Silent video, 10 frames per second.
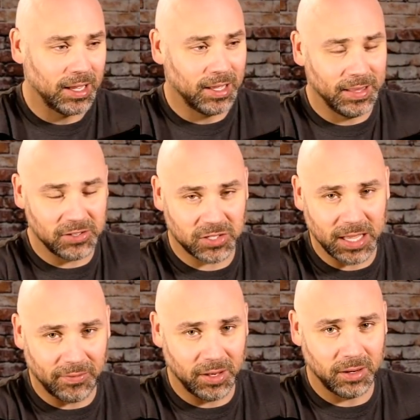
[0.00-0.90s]
That's
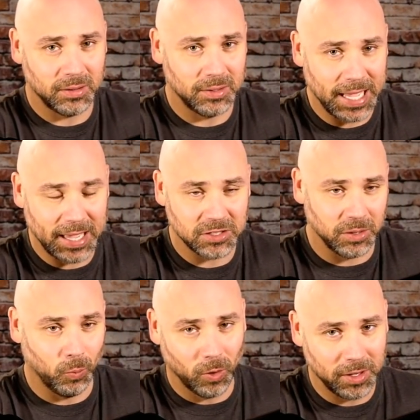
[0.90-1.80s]
7 days
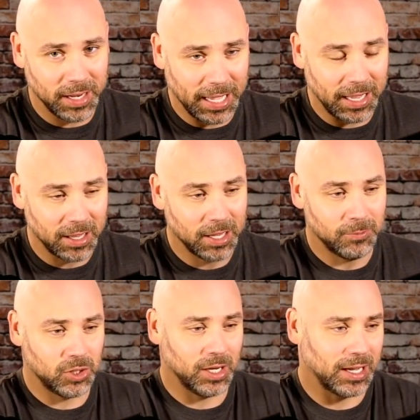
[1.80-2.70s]
in one day.
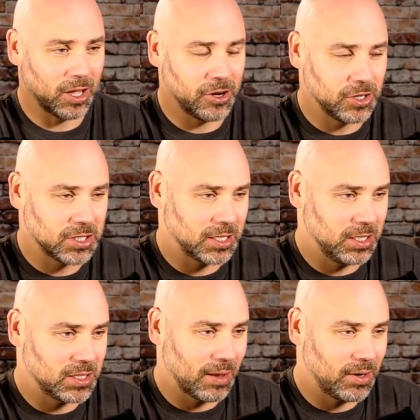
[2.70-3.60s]
But you get like
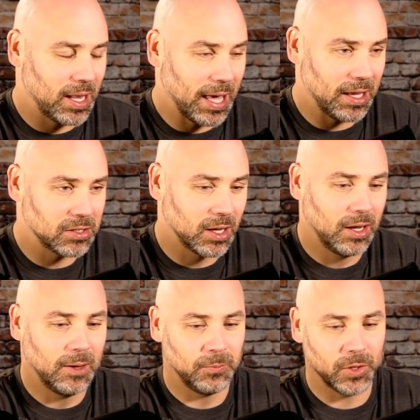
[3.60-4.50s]
167 days
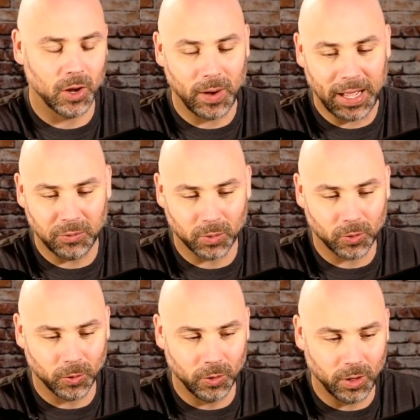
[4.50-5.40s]
to go out and
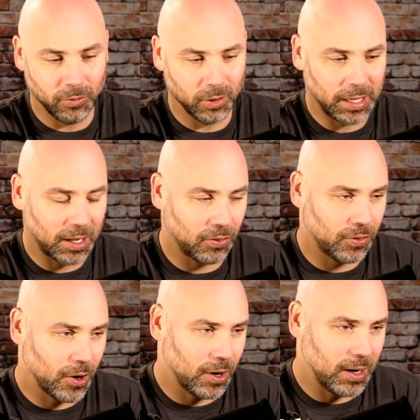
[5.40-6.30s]
recruit over like a
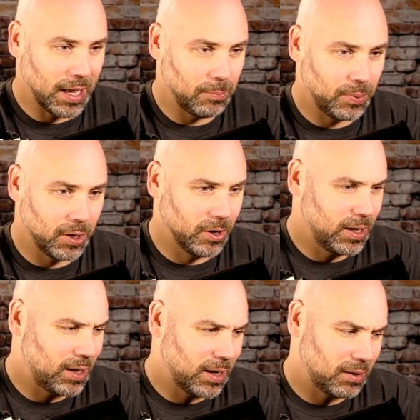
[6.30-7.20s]
30-day
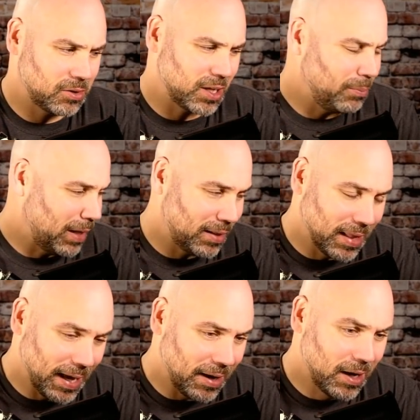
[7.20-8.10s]
period or something like
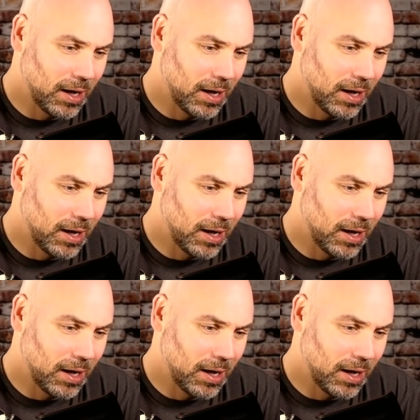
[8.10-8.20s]
that.